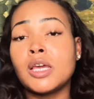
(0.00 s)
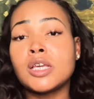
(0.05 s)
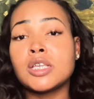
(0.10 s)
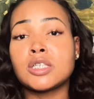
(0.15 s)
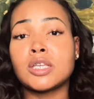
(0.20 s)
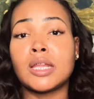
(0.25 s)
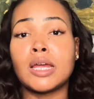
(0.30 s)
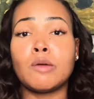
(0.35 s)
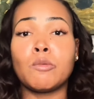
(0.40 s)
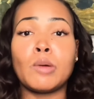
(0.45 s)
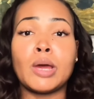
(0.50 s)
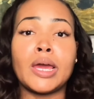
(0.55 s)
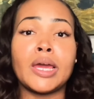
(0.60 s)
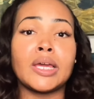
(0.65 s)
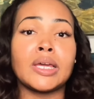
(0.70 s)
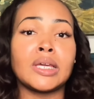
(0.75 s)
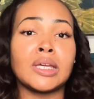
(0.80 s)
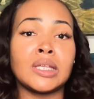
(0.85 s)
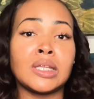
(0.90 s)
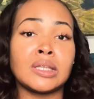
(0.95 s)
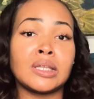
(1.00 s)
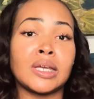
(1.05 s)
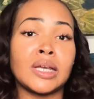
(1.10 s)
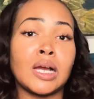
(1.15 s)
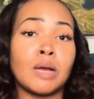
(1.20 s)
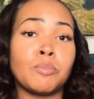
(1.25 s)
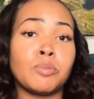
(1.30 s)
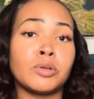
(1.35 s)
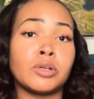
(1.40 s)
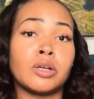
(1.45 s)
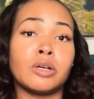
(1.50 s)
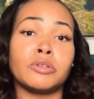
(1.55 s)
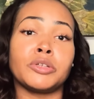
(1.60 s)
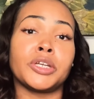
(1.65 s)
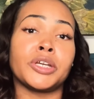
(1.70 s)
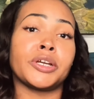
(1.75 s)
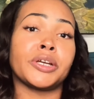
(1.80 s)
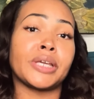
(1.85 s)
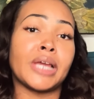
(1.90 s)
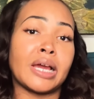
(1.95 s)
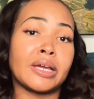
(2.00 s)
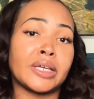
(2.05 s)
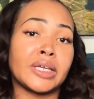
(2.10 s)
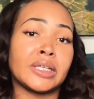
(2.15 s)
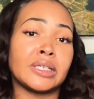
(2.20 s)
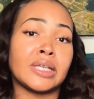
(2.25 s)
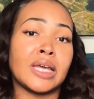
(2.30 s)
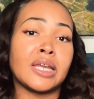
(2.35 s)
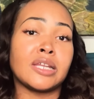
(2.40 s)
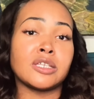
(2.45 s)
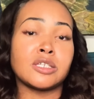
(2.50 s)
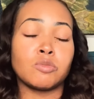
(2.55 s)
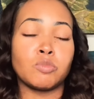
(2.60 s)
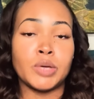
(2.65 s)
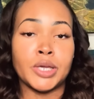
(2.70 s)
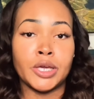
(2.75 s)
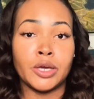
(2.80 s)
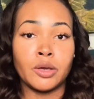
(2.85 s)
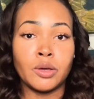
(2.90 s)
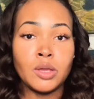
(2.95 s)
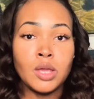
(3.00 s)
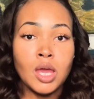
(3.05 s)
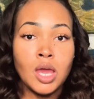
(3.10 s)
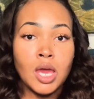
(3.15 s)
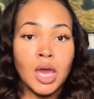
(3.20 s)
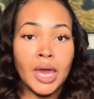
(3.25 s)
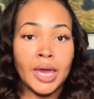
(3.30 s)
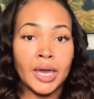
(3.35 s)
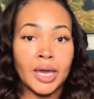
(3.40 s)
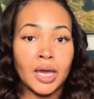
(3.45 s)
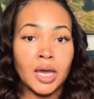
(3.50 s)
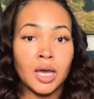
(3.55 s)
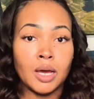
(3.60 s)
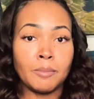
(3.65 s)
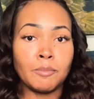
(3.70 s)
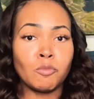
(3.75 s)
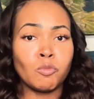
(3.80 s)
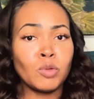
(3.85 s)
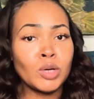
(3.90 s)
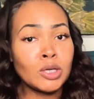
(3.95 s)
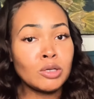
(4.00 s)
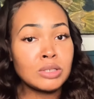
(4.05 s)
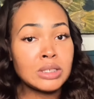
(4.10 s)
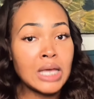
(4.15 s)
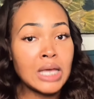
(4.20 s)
so that way anything I put on there, y'all getting that as well. We'll